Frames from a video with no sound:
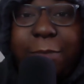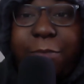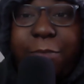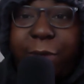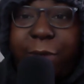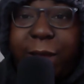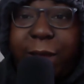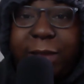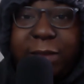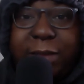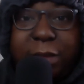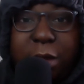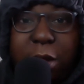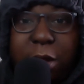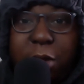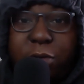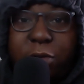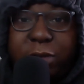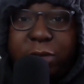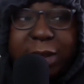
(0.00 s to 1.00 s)
break
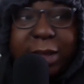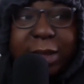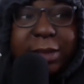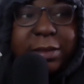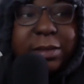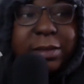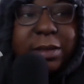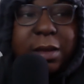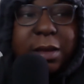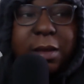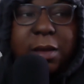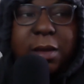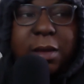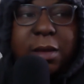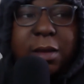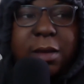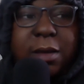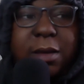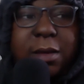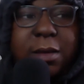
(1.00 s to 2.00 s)
Thiago's legs.
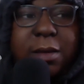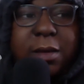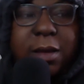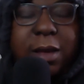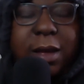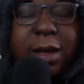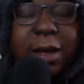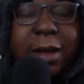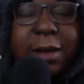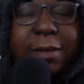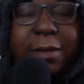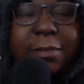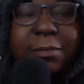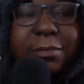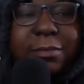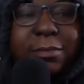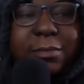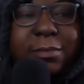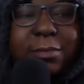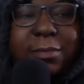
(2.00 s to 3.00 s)

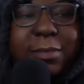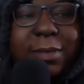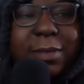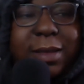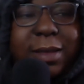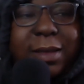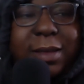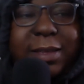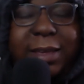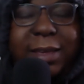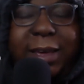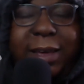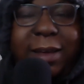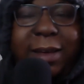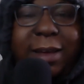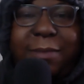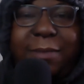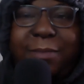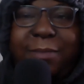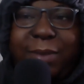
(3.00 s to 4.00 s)
Yeah,
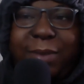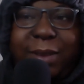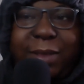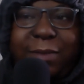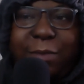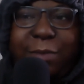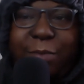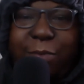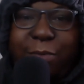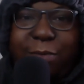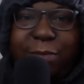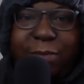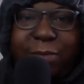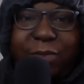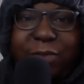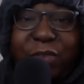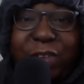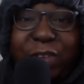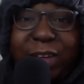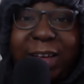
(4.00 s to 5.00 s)
unbelievable.
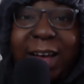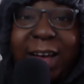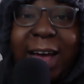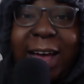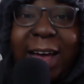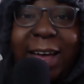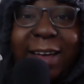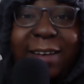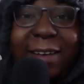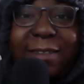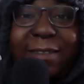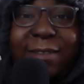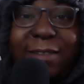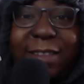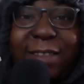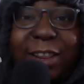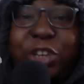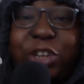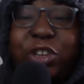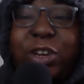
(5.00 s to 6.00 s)
The guy
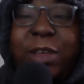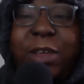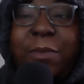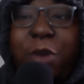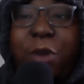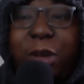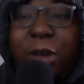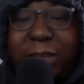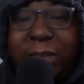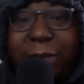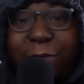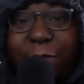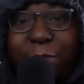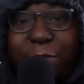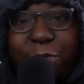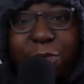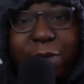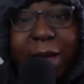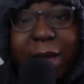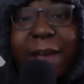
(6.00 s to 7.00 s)
literally mocks
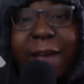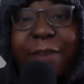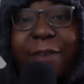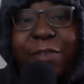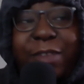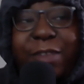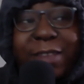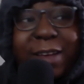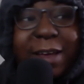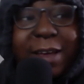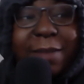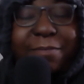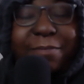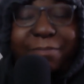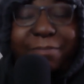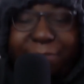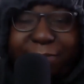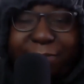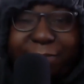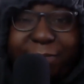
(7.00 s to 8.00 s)
Liverpool every time.
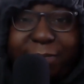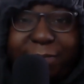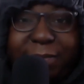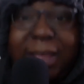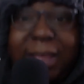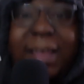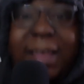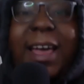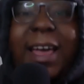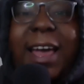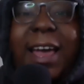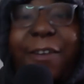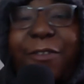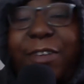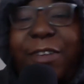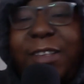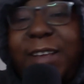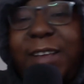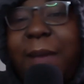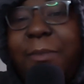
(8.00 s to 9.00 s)

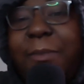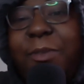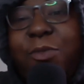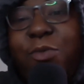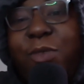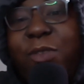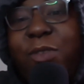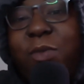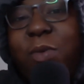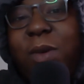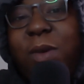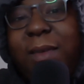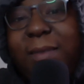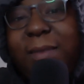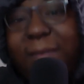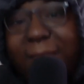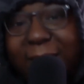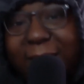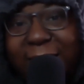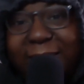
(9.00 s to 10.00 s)
Every time he's always
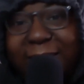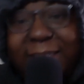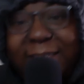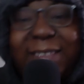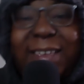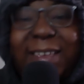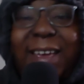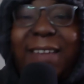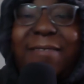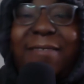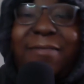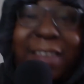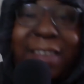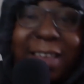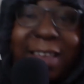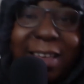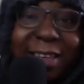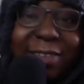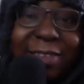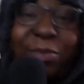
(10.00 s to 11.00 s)
tweeting this, he's saying
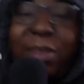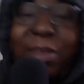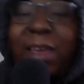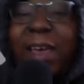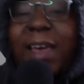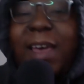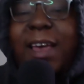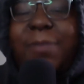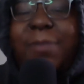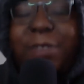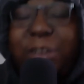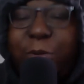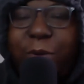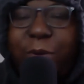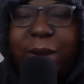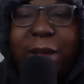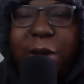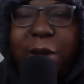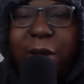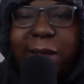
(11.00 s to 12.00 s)
this. Especially when
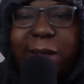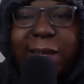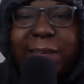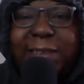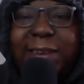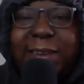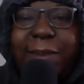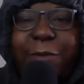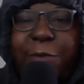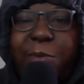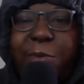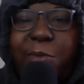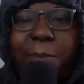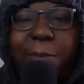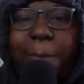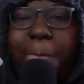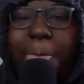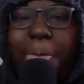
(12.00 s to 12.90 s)
they're going against Liverpool.